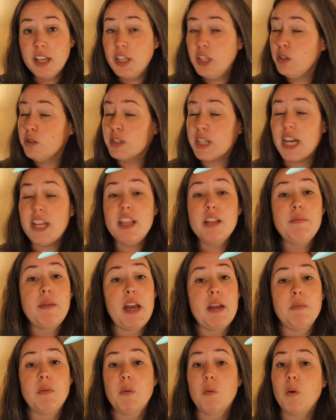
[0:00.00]
you sign the
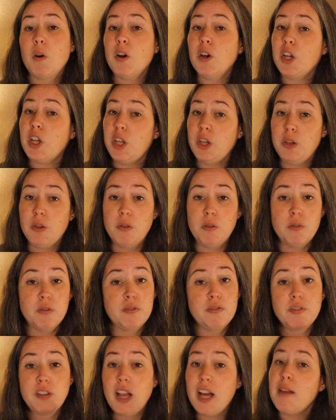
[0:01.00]
paperwork, you
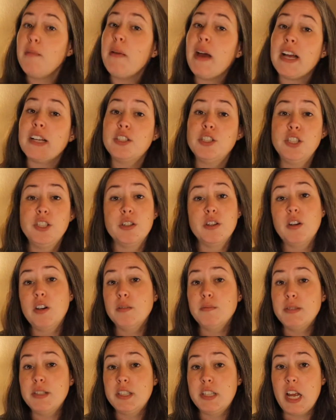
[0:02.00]
fly back to your
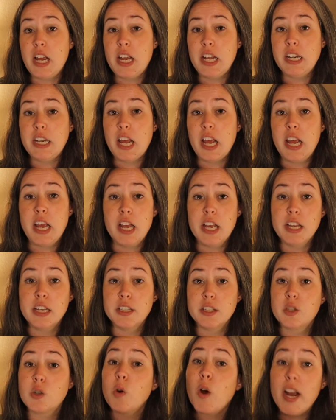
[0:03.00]
home state,
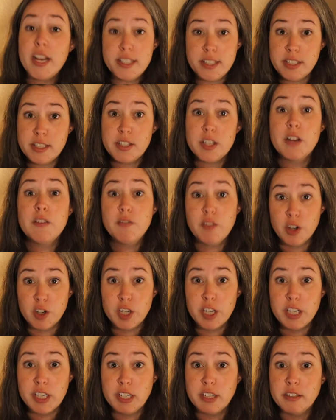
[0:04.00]
and crisis
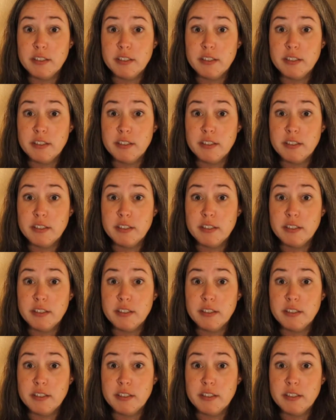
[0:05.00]
averted.